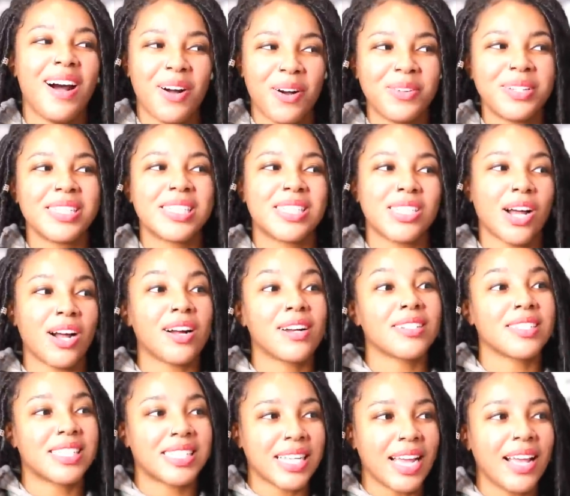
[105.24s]
I only saw
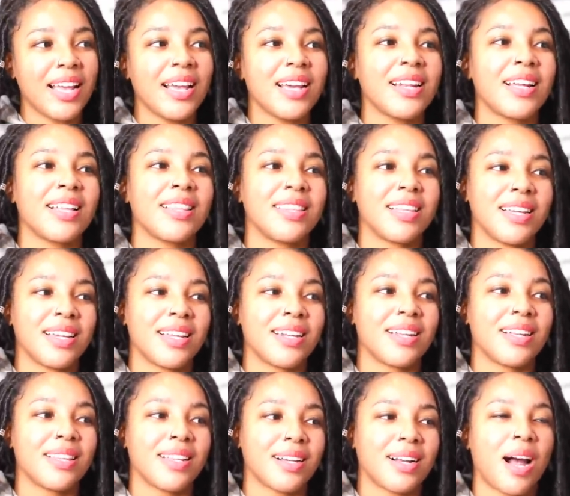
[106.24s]
her say it, and
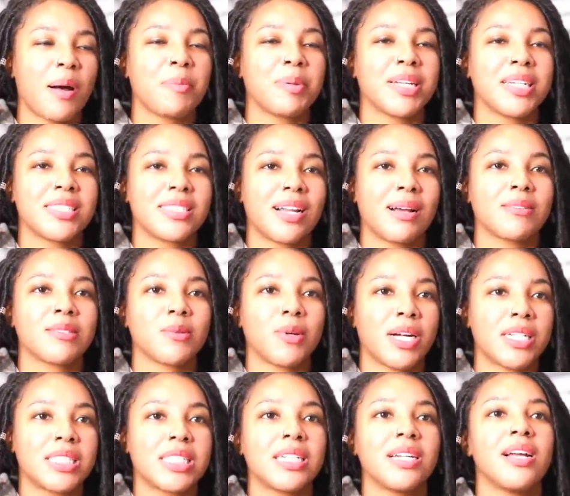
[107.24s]
then in the compilation I was
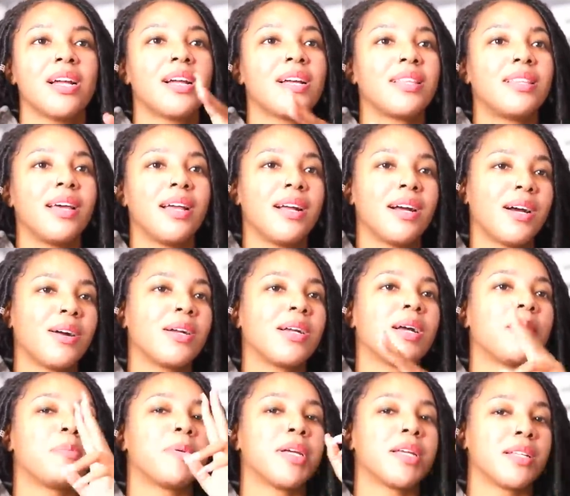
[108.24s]
watching, they
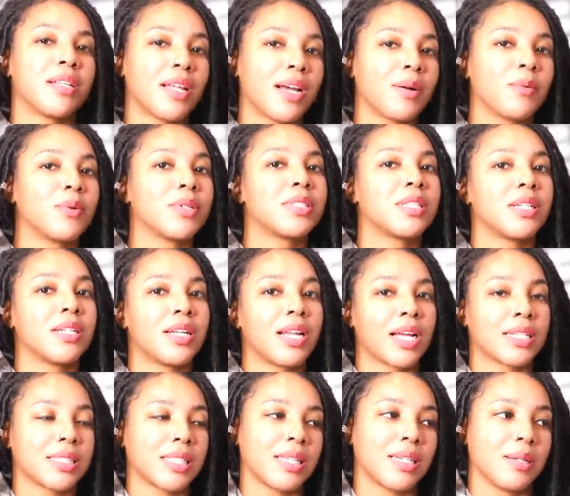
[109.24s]
hurry up and like went to the
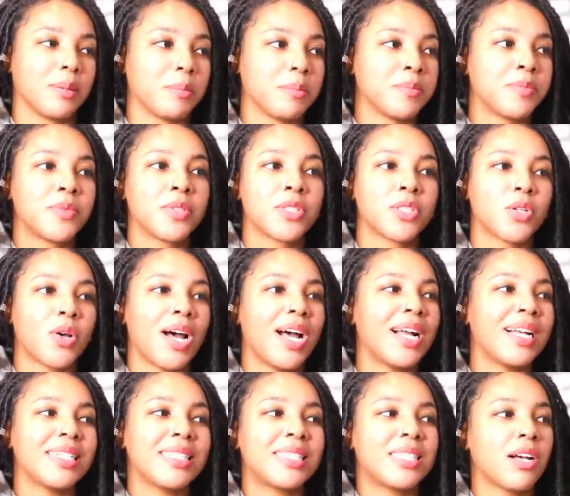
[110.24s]
next clip. So
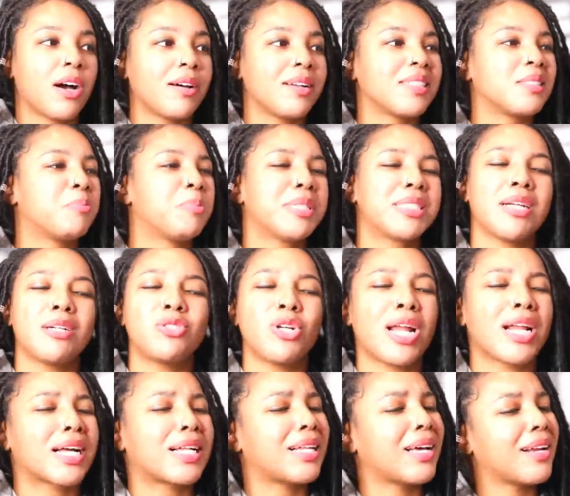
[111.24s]
I ain't see all this. Bitch, Don't
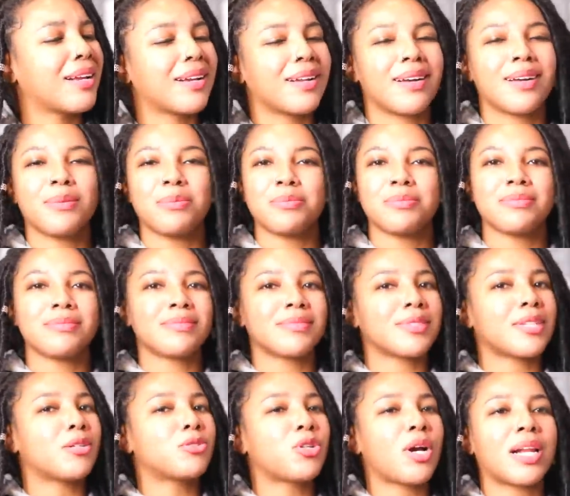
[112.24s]
try to clean it up.
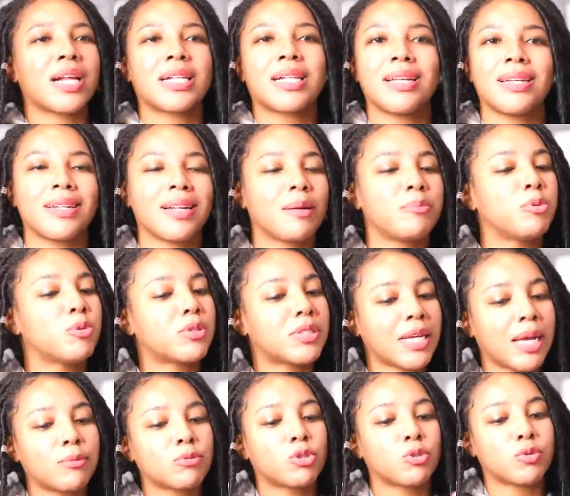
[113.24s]
You
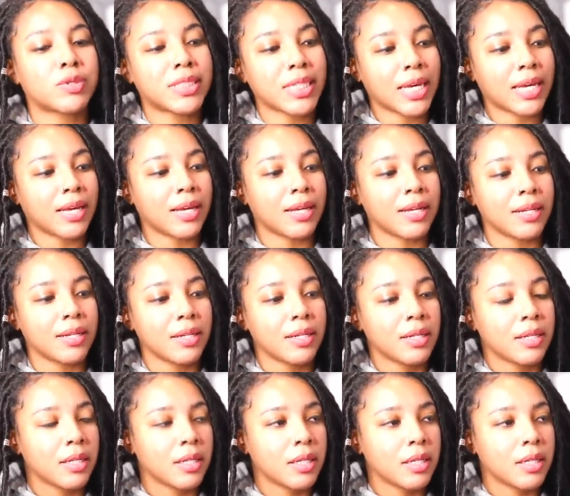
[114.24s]
said what you said.